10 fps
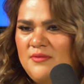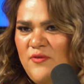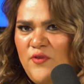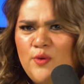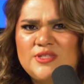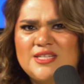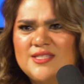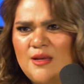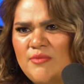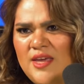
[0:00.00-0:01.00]
Vogue did
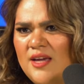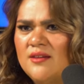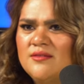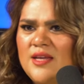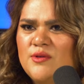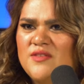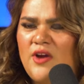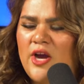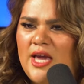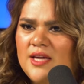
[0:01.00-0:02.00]
something that was
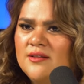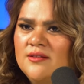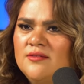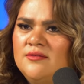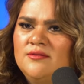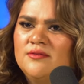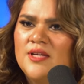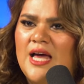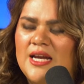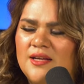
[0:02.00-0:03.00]
very
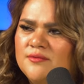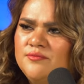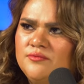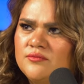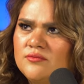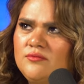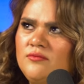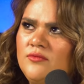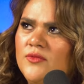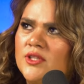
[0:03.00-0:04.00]
kind of,
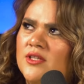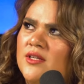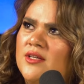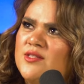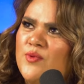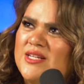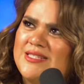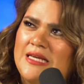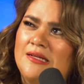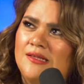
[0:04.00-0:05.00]
don't want to
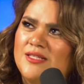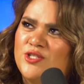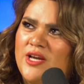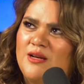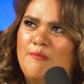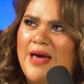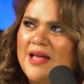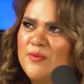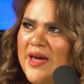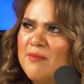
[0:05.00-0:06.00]
say cliche in a
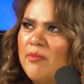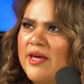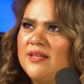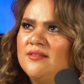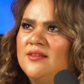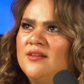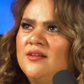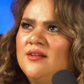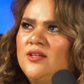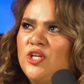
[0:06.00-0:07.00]
bad way, but,
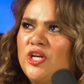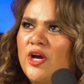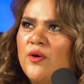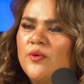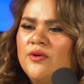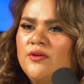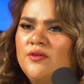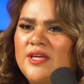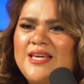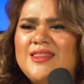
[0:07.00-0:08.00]
you know,
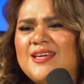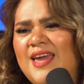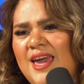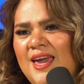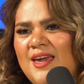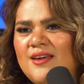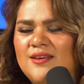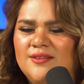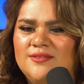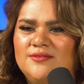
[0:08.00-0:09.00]
eat the
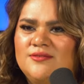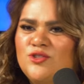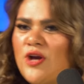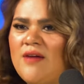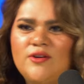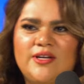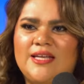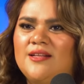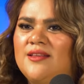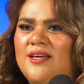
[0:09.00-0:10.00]
cake, travel to
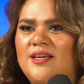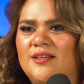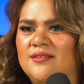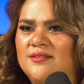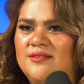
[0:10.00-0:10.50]
Italy.